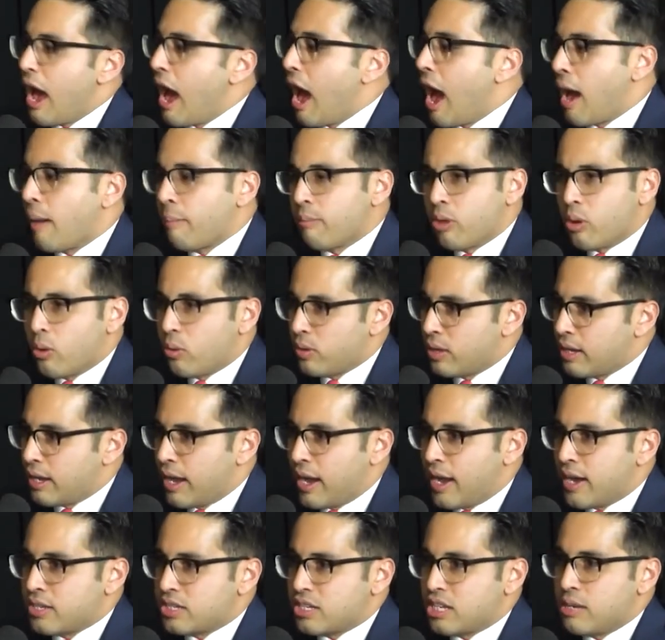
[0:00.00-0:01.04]
I'm the only
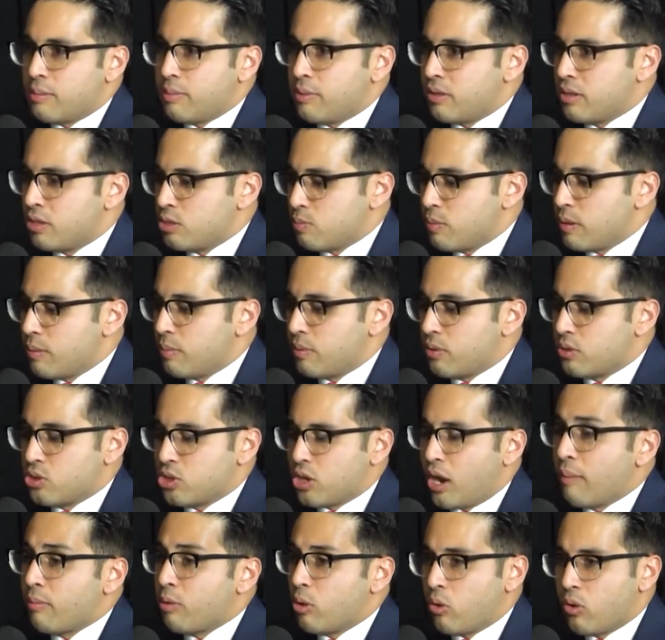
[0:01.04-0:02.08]
guy keeping these people in.
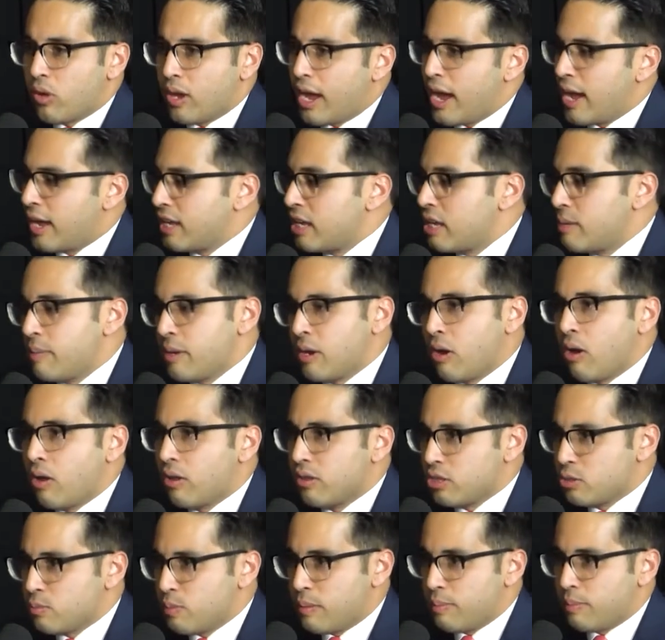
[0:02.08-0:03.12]
I'm the only guy keeping all
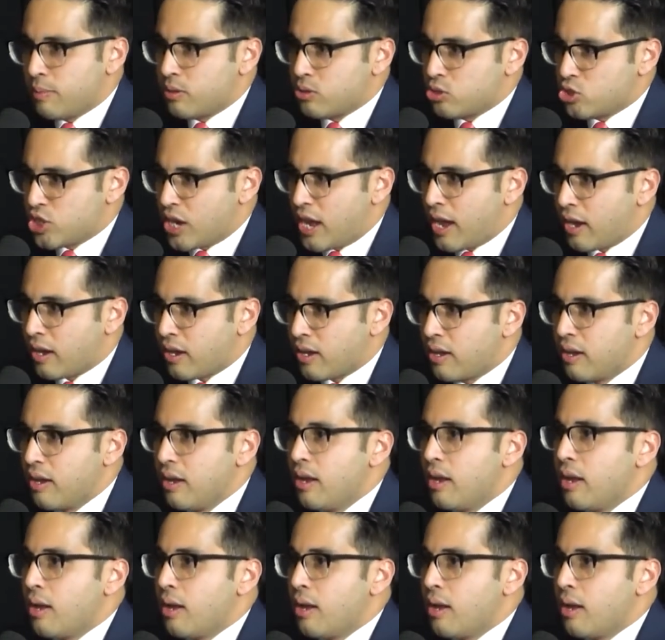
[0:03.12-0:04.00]
these people in check.